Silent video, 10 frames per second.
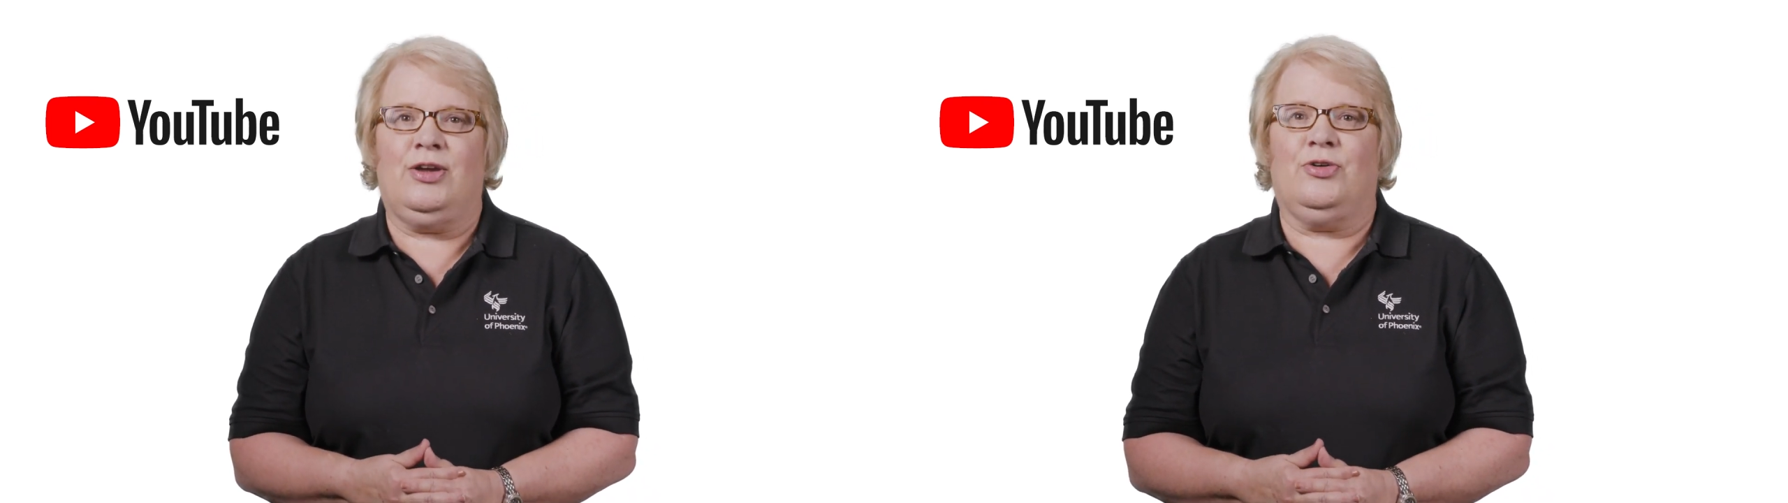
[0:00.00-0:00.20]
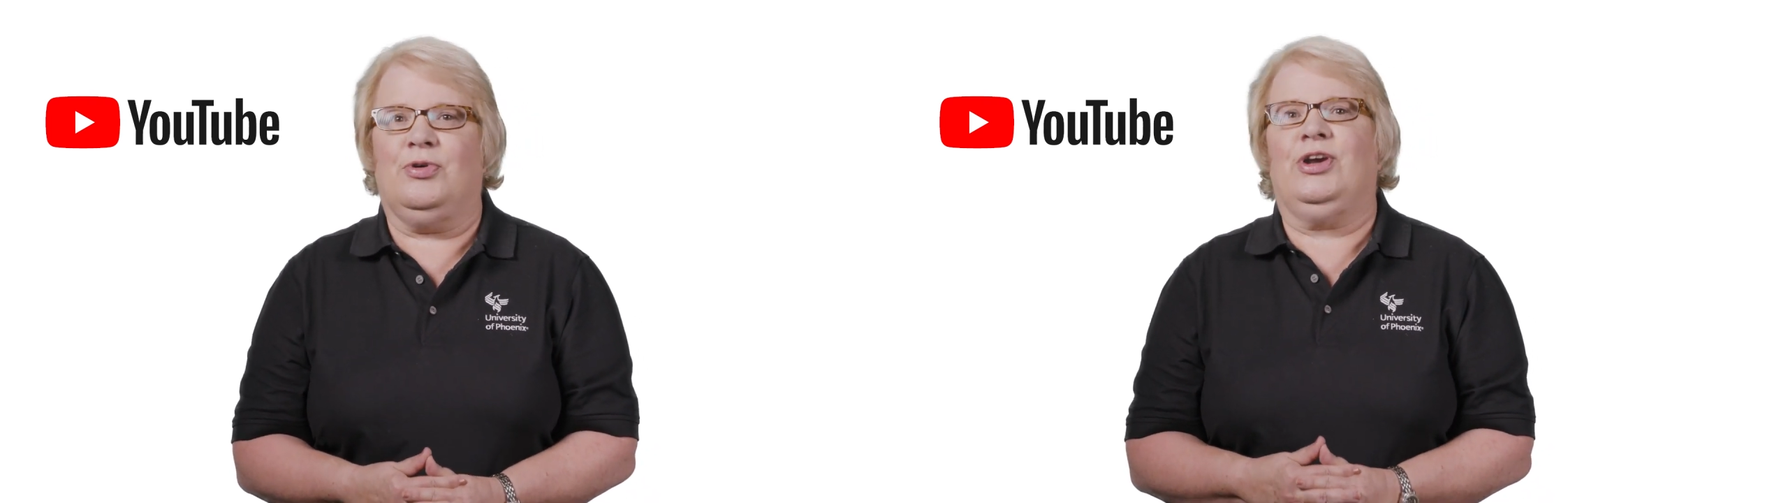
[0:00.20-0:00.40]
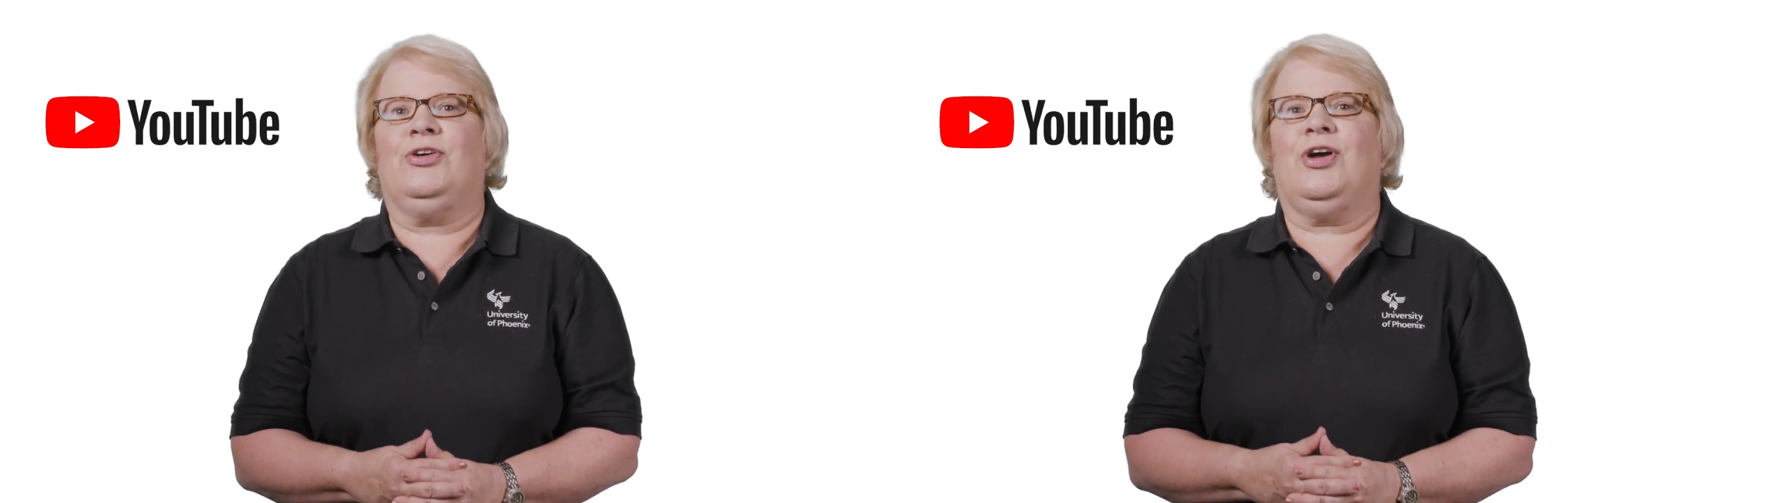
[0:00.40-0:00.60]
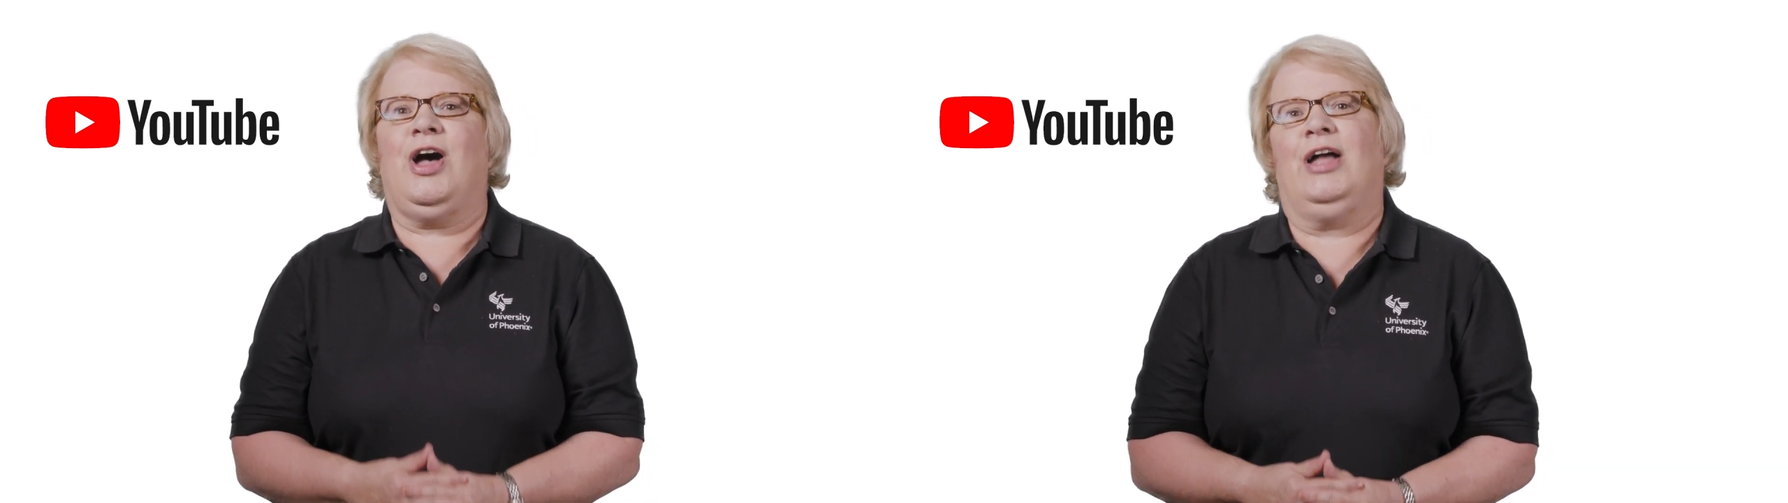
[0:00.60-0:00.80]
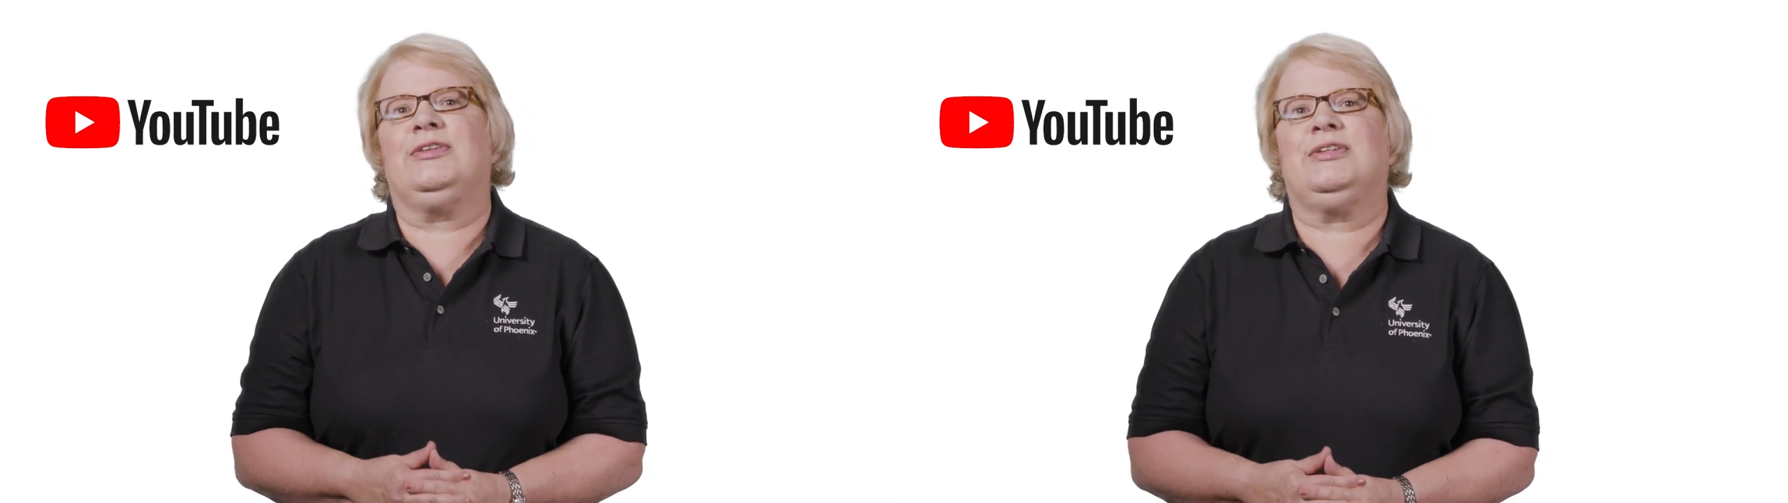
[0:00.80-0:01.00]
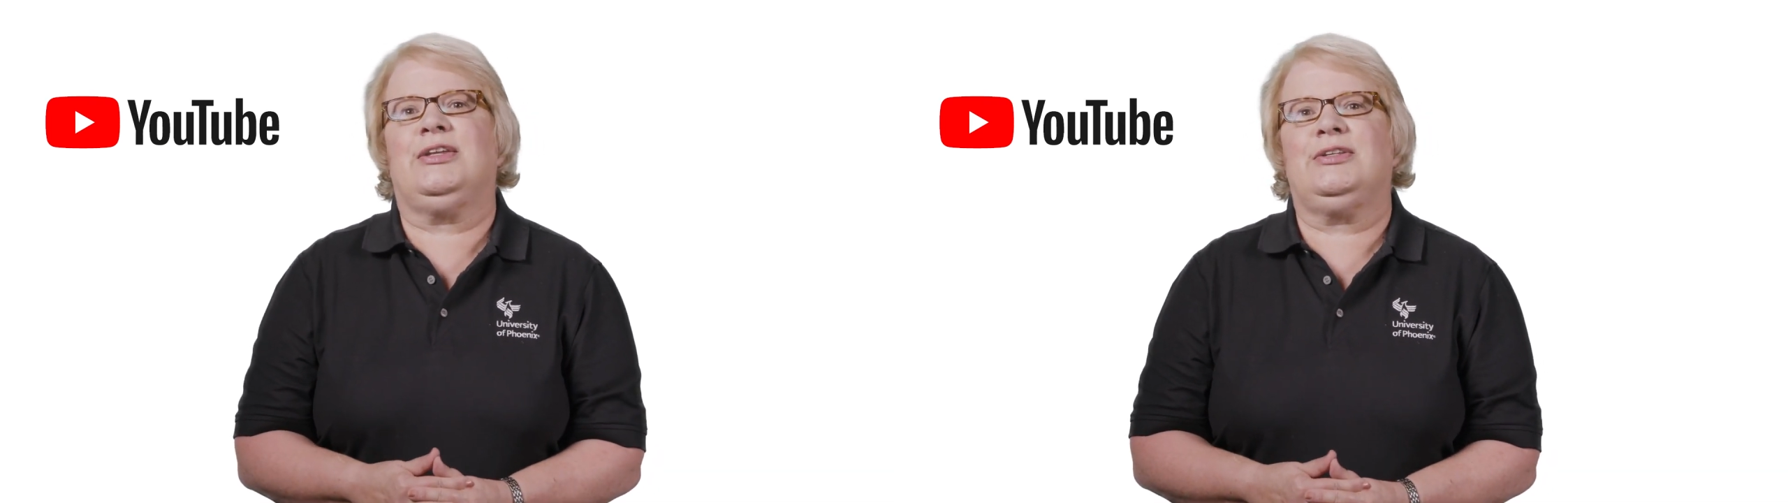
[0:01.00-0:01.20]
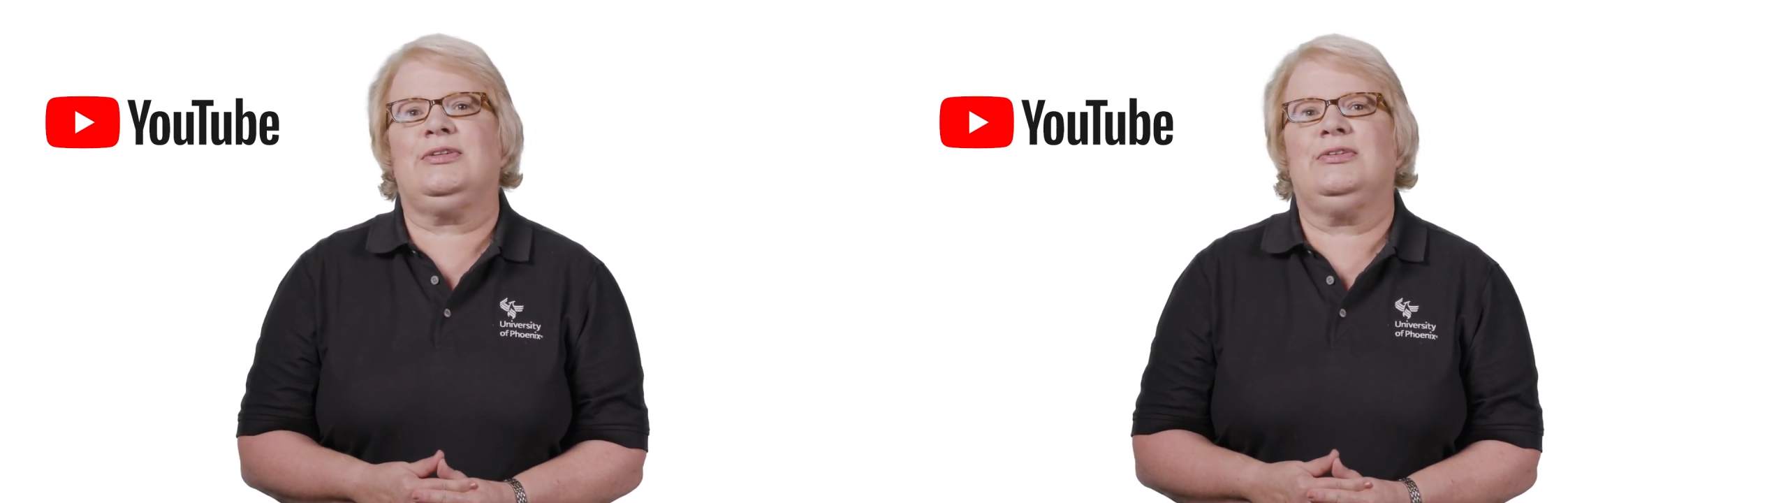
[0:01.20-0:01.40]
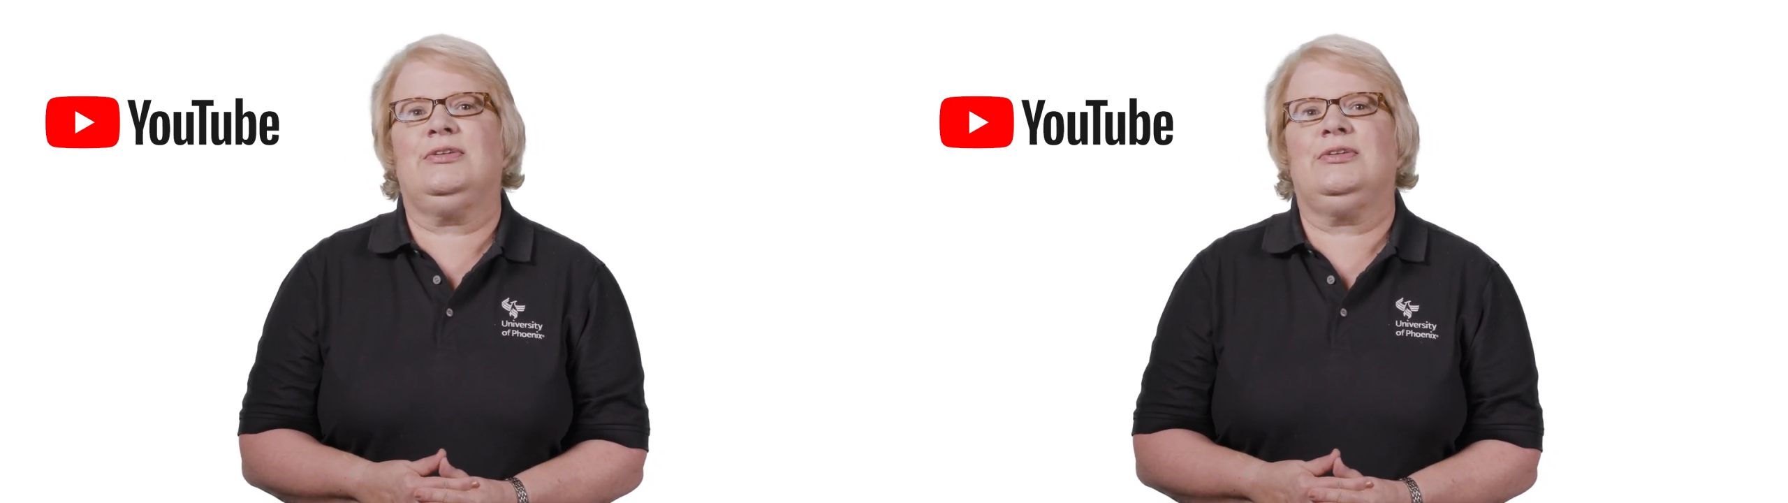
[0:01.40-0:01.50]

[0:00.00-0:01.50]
career content.